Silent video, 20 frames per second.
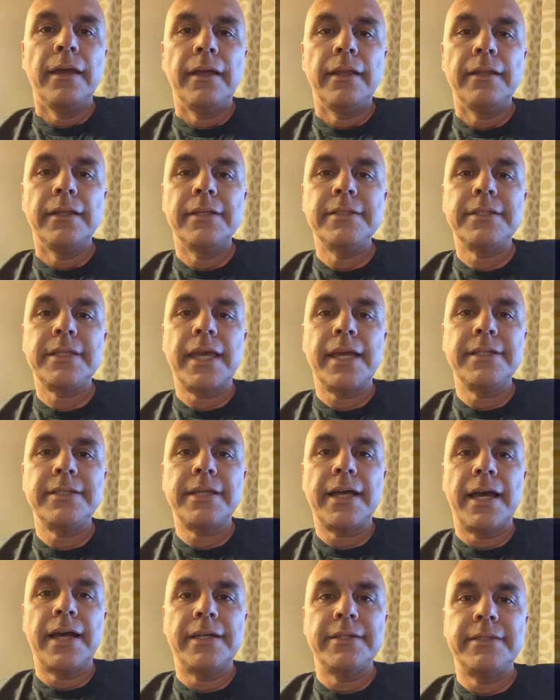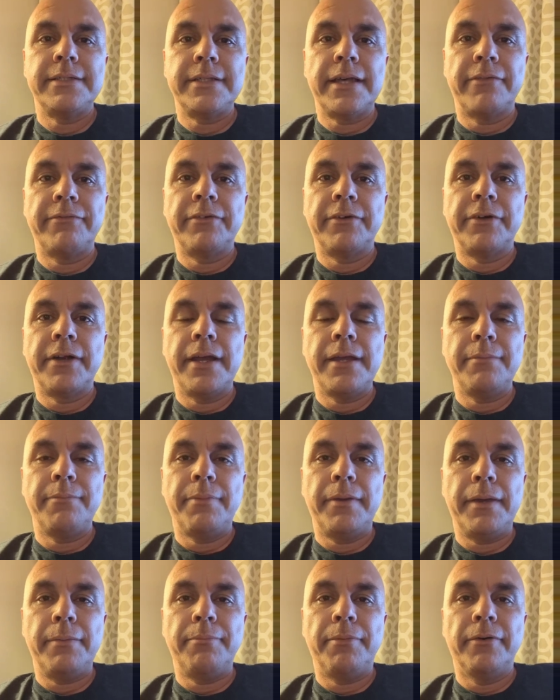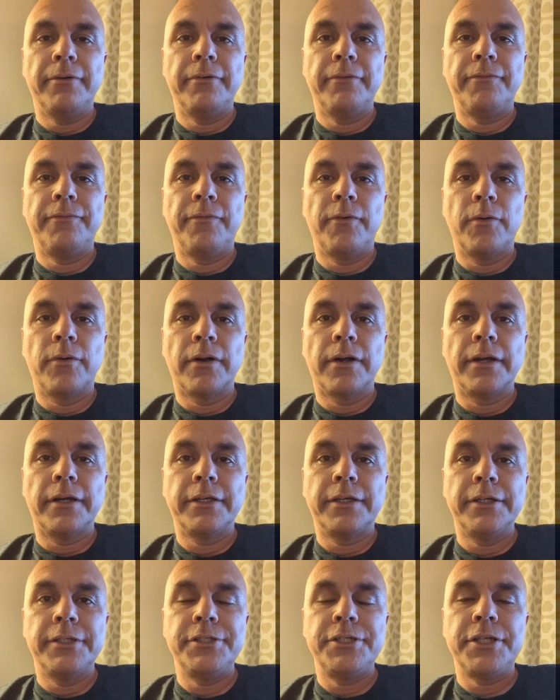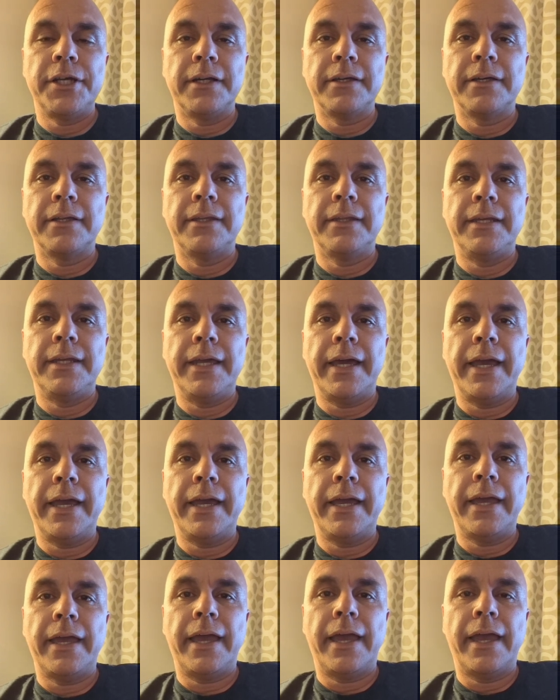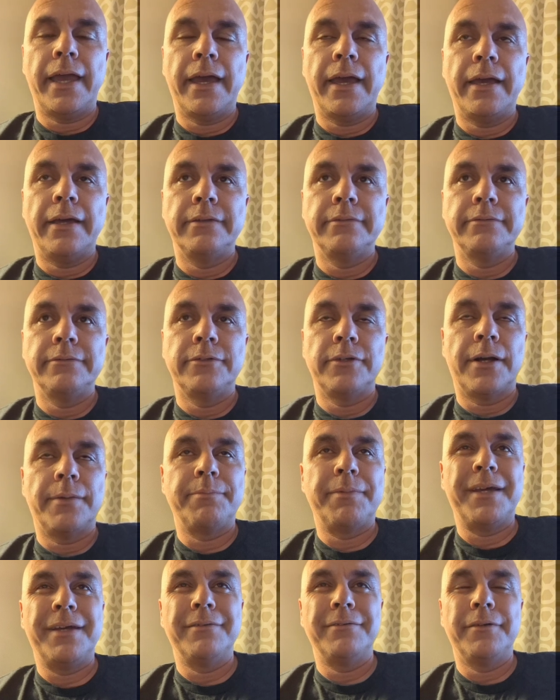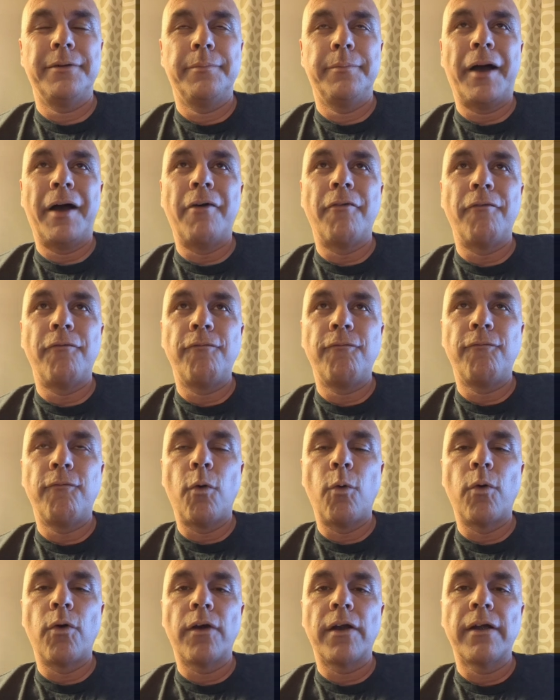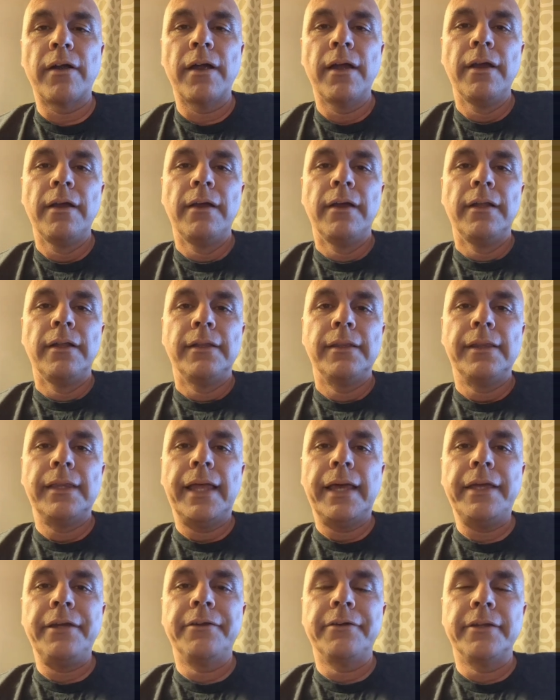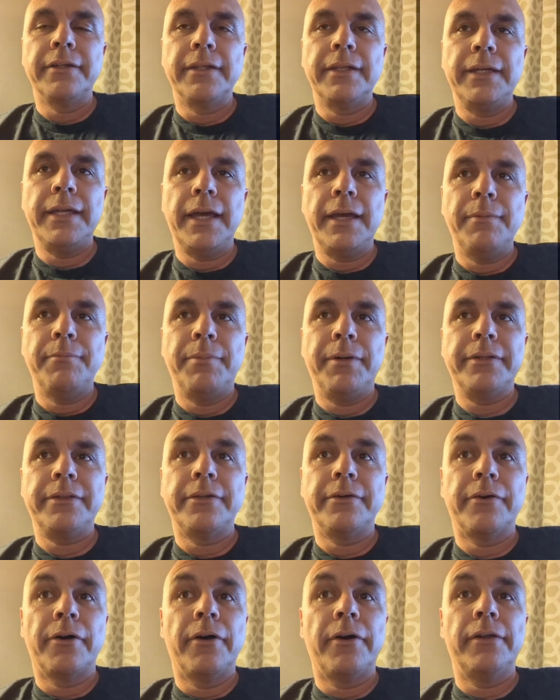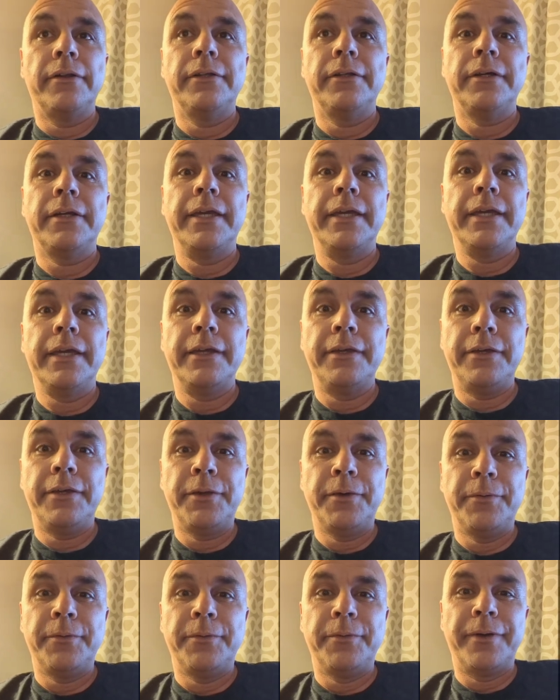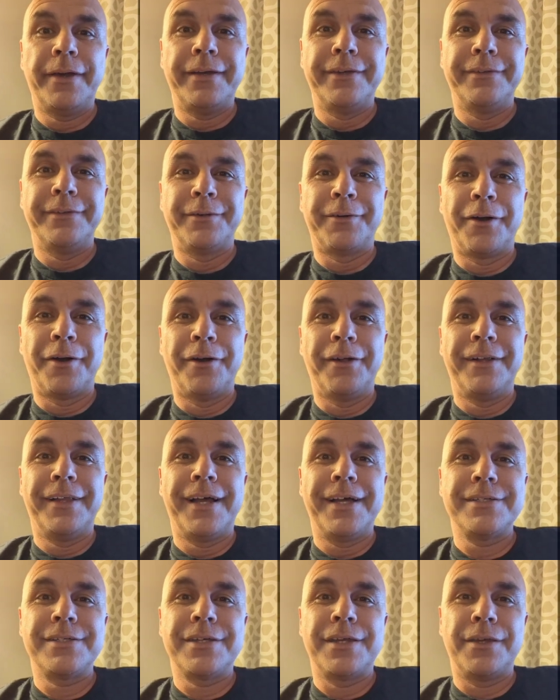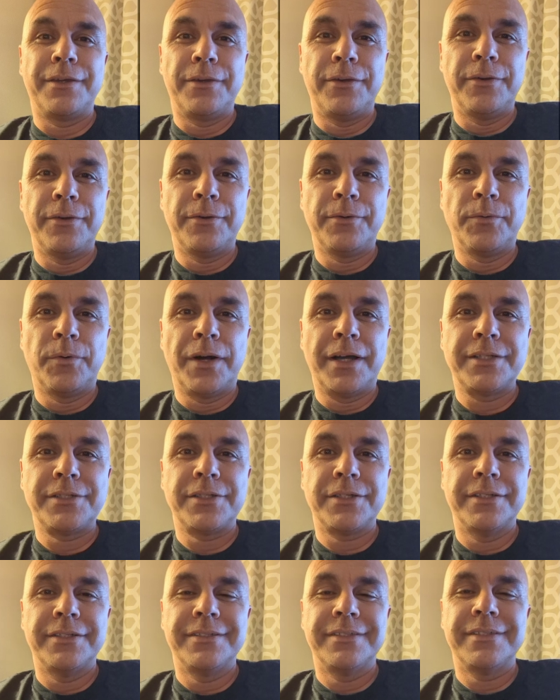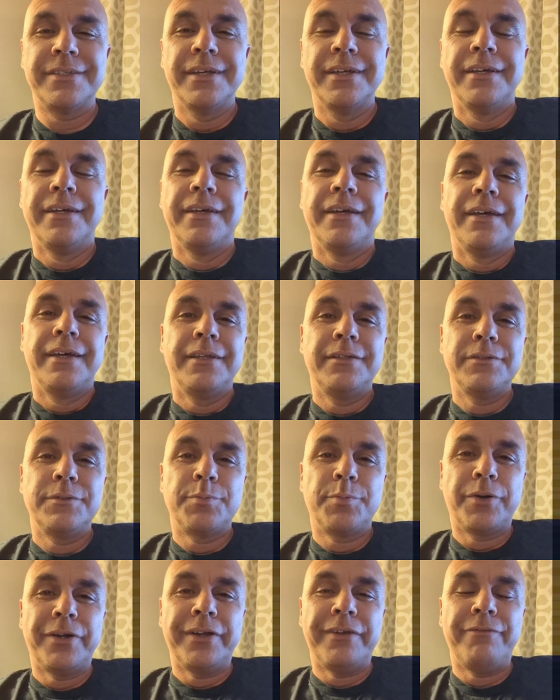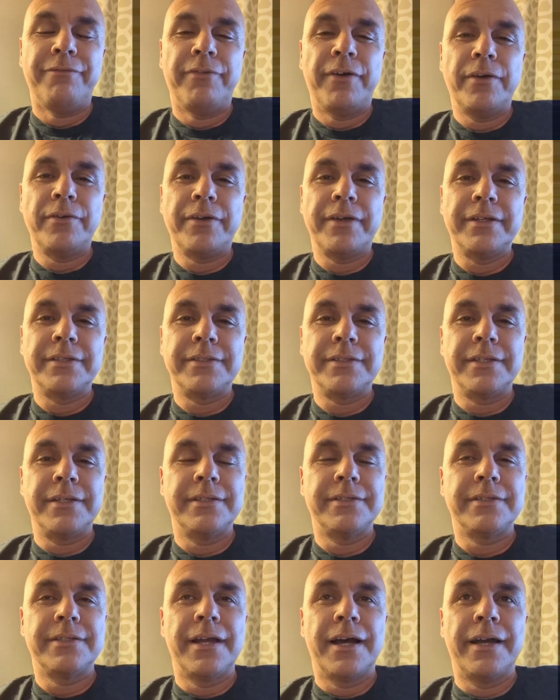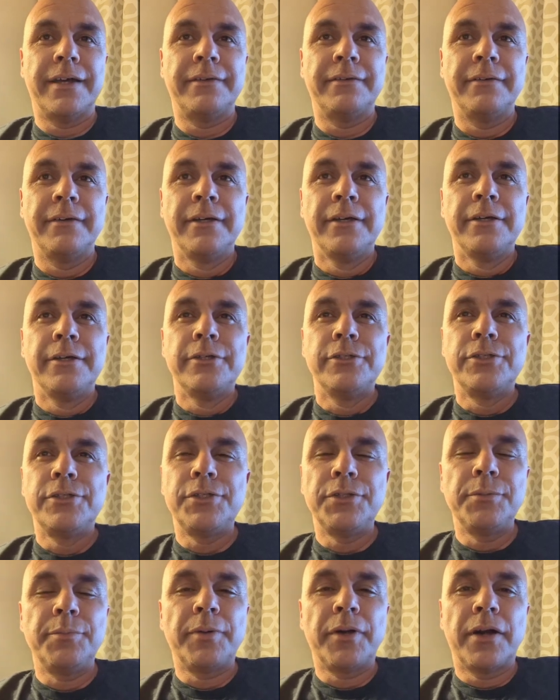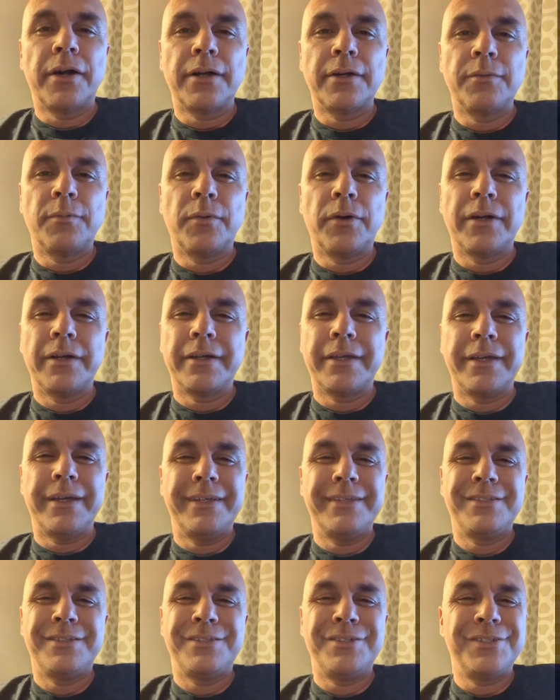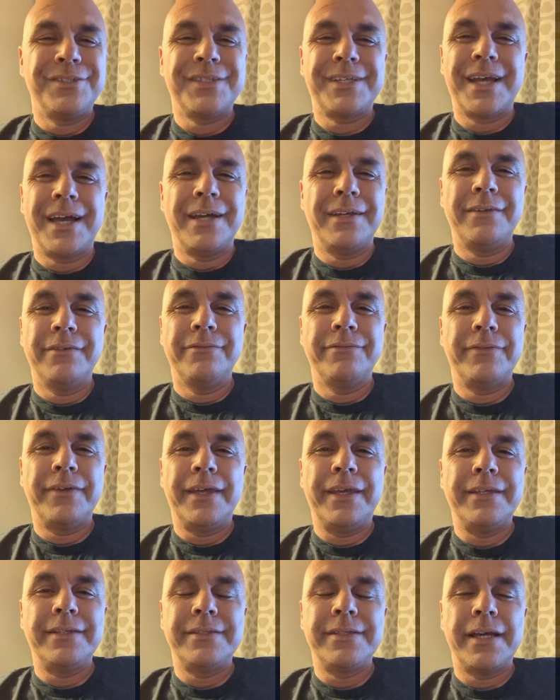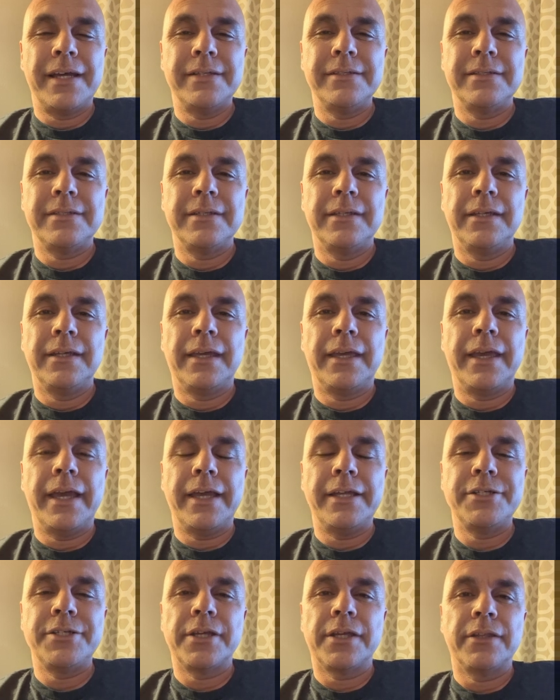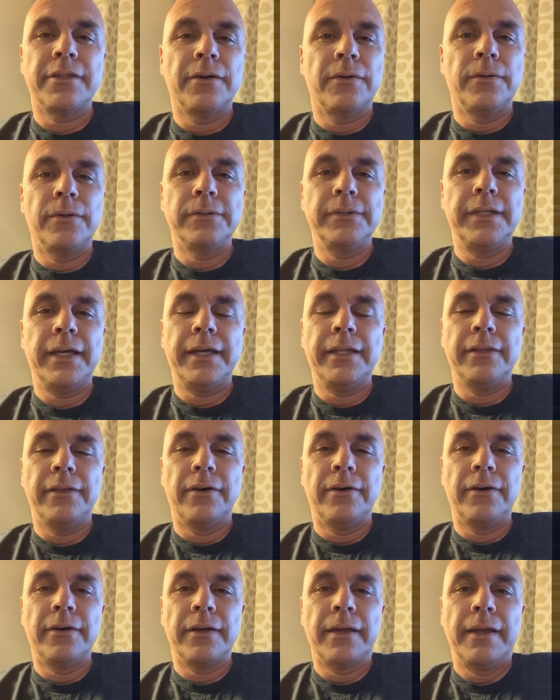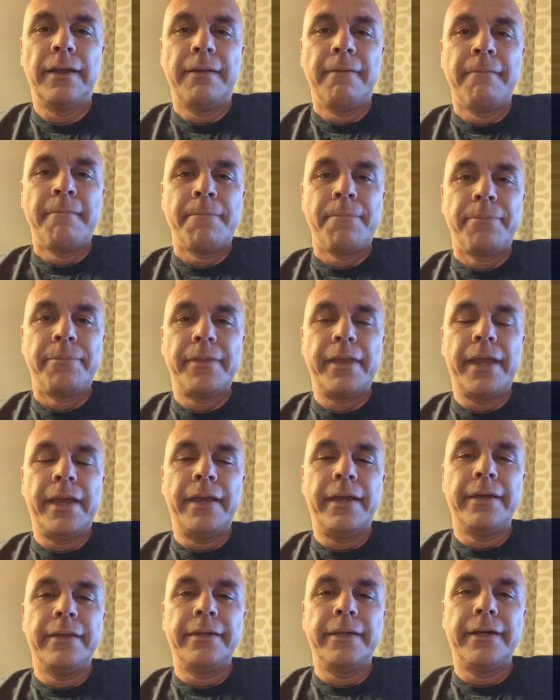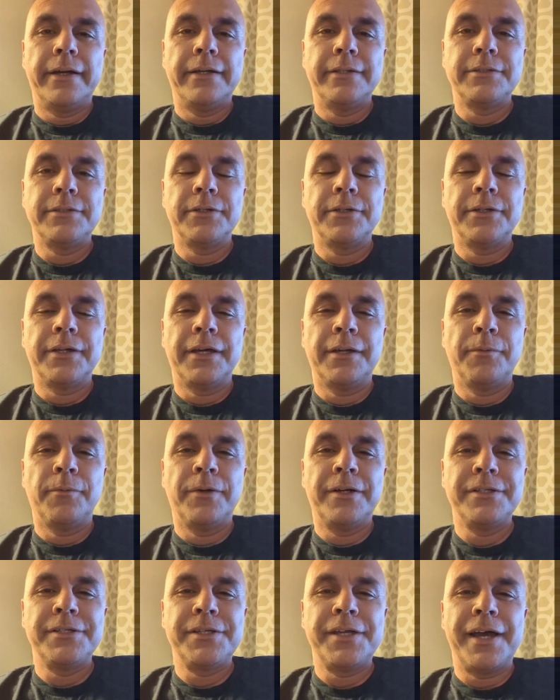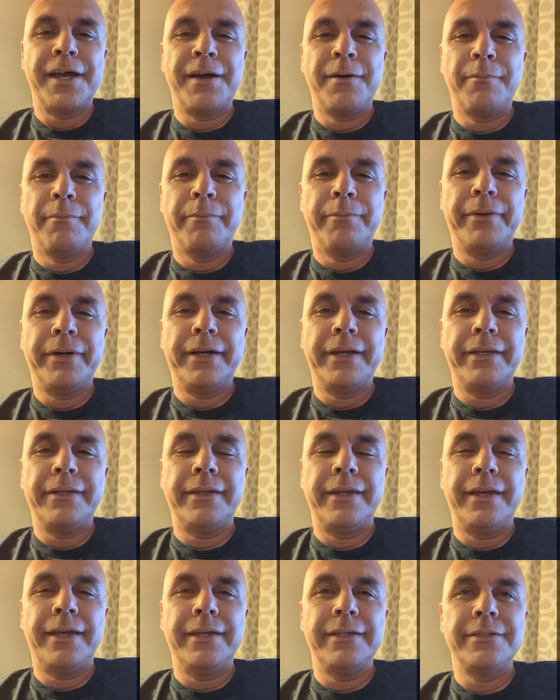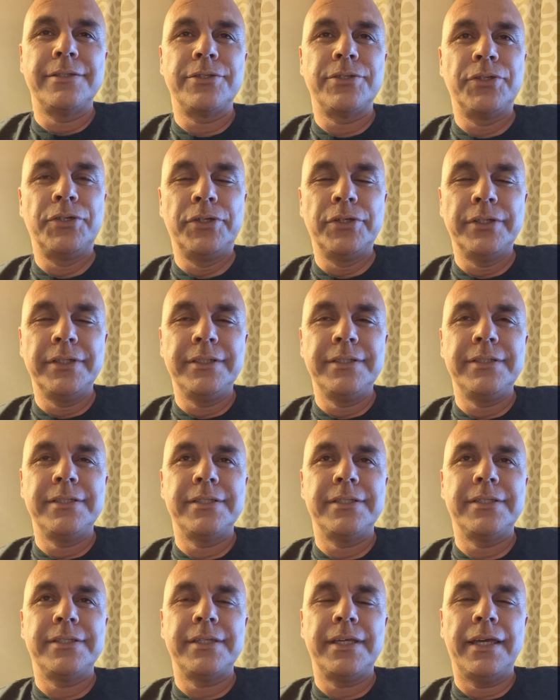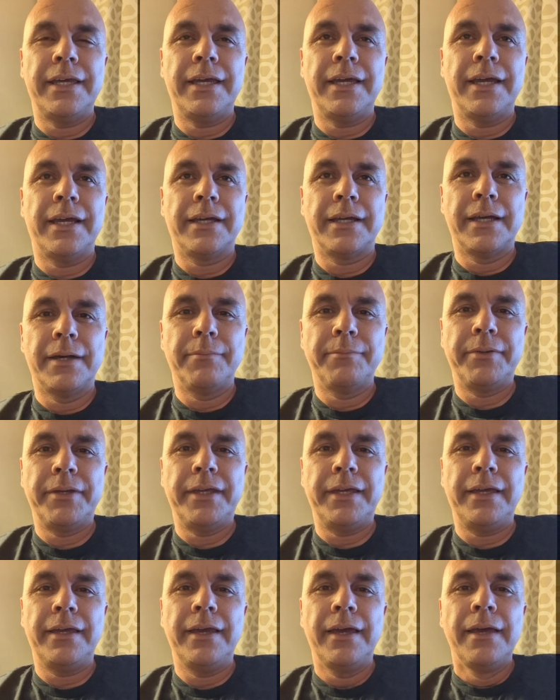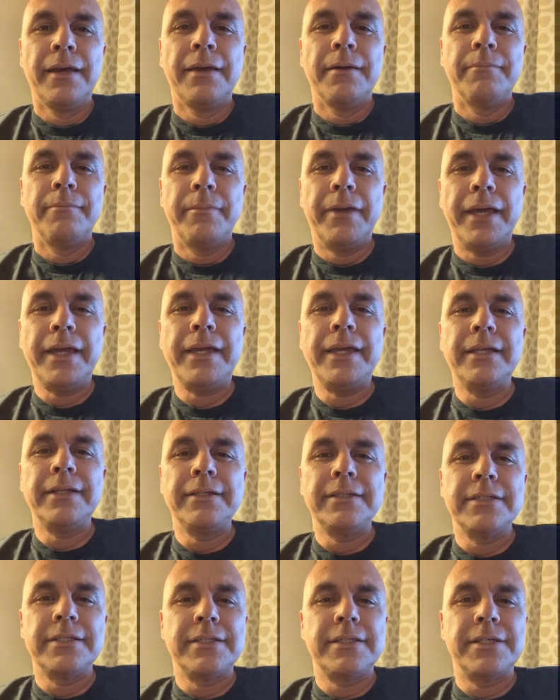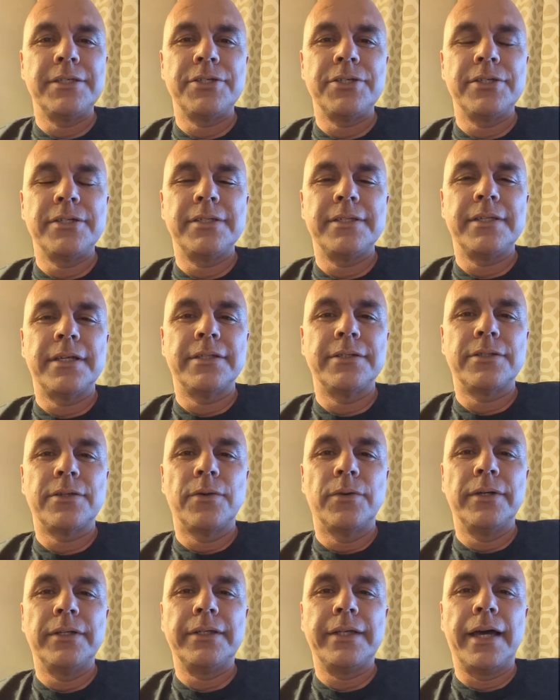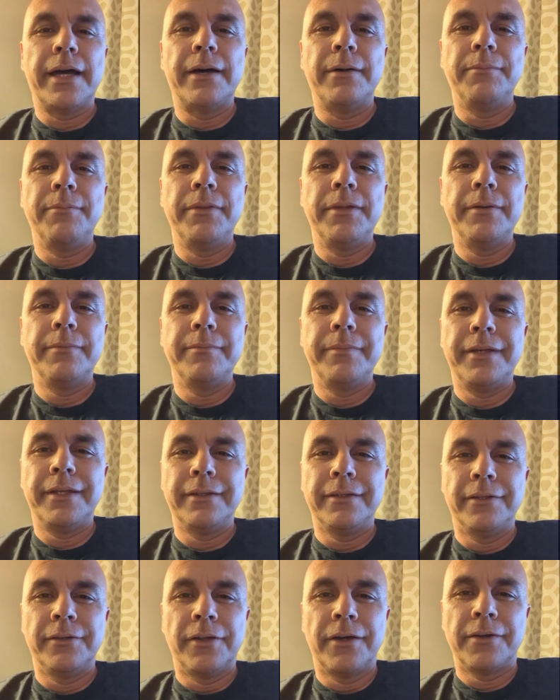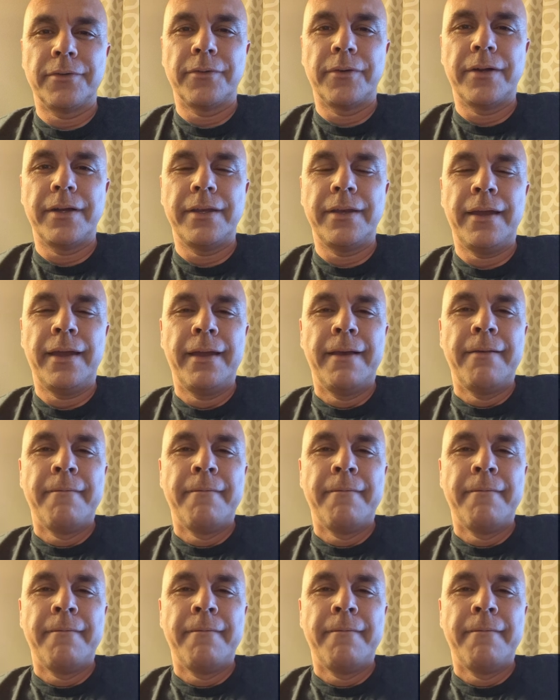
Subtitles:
In this case, I had 7 or 8 people for a good chunk of the day and dropped down to about 4 later in the day, but they're all looking at you and they're all asking you questions, and it's pretty focused. It's not super hard work. It's just kind of intense and engaging the whole day long. And so it kind of wears you out, but it's good to see a company making decisions that's going to help them in the long run.